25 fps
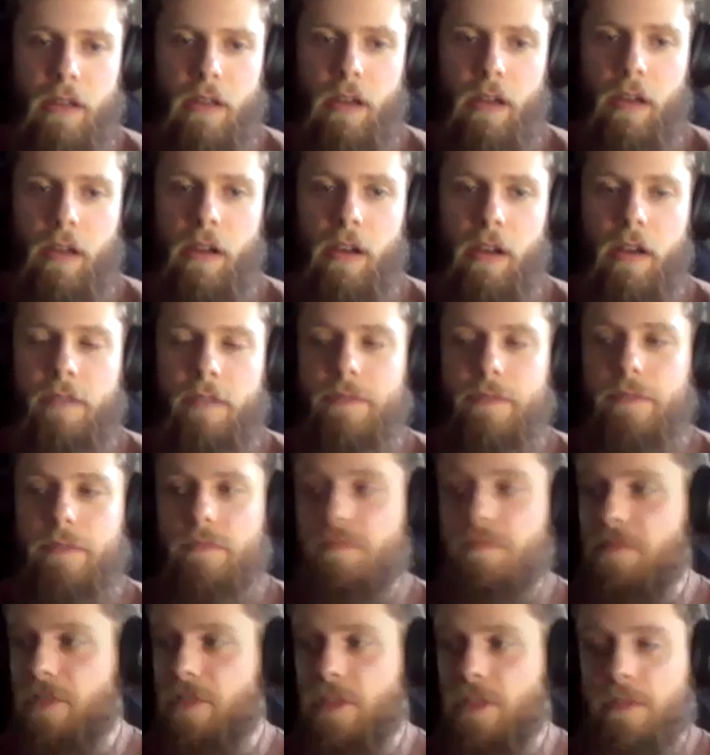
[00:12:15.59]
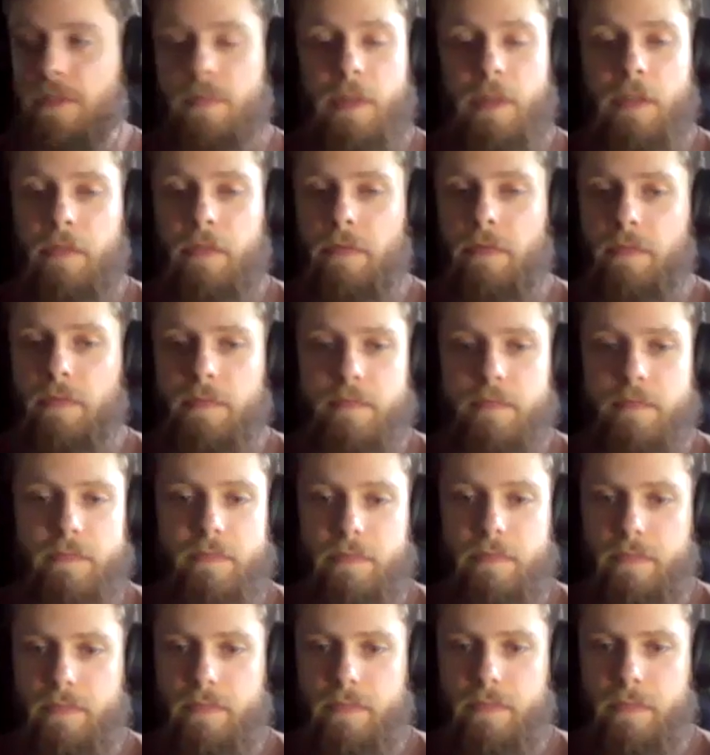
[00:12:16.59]
I've just been
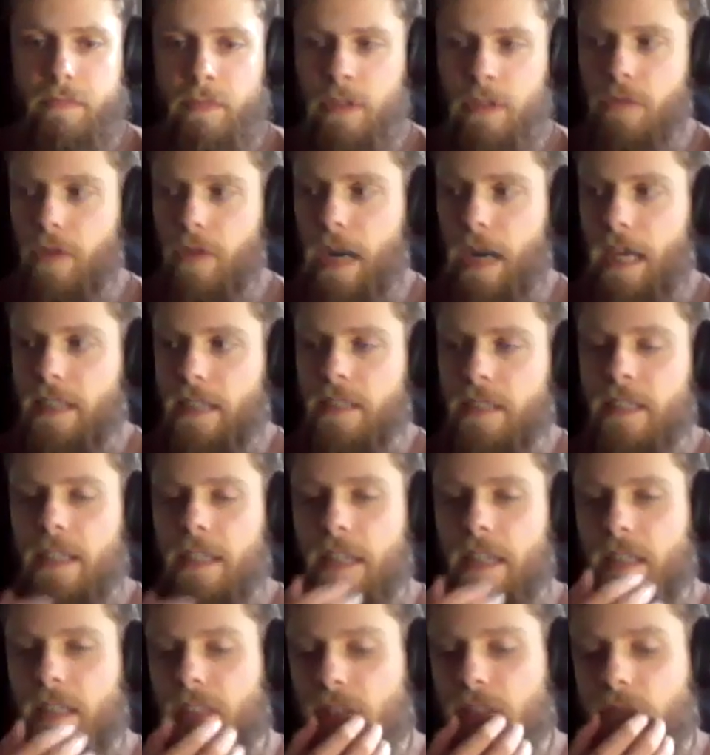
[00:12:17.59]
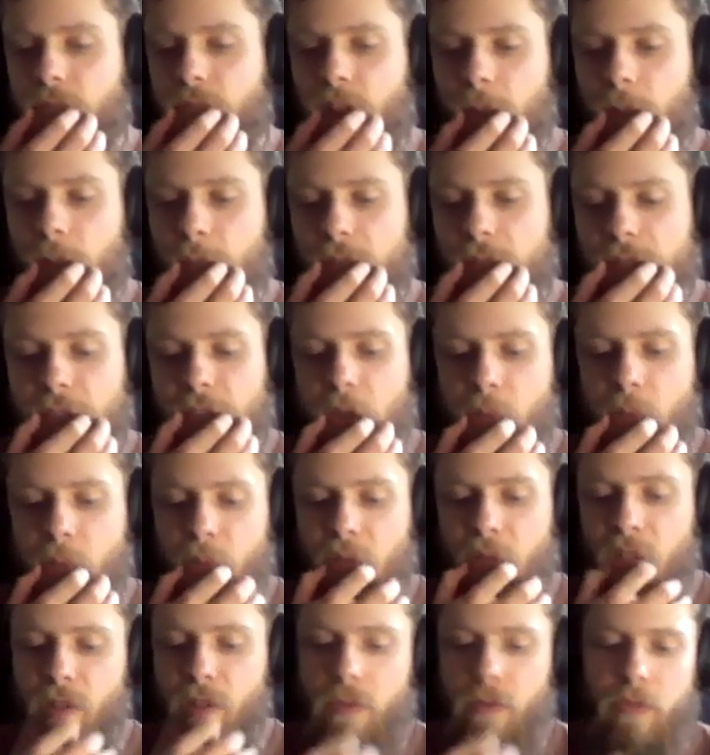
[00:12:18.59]
relaxing, getting some family time
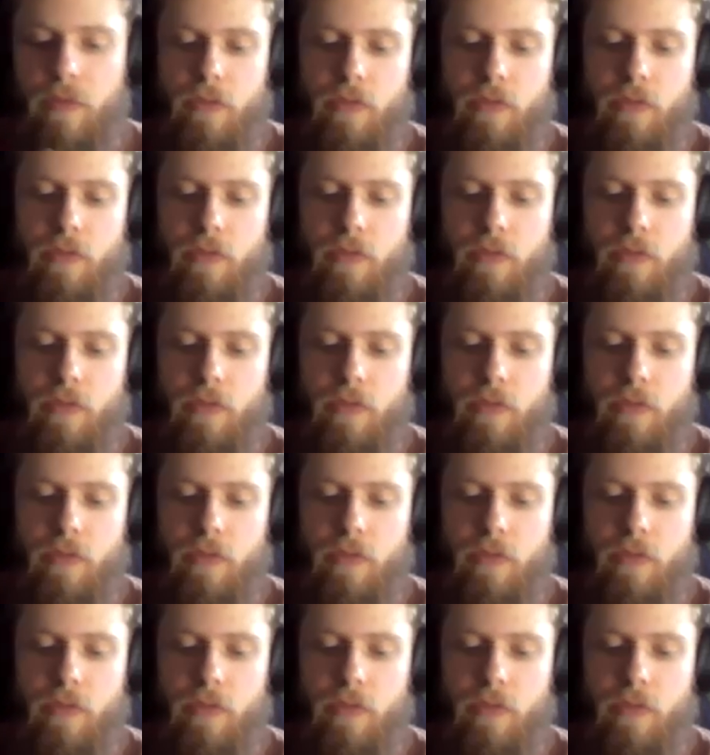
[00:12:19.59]
and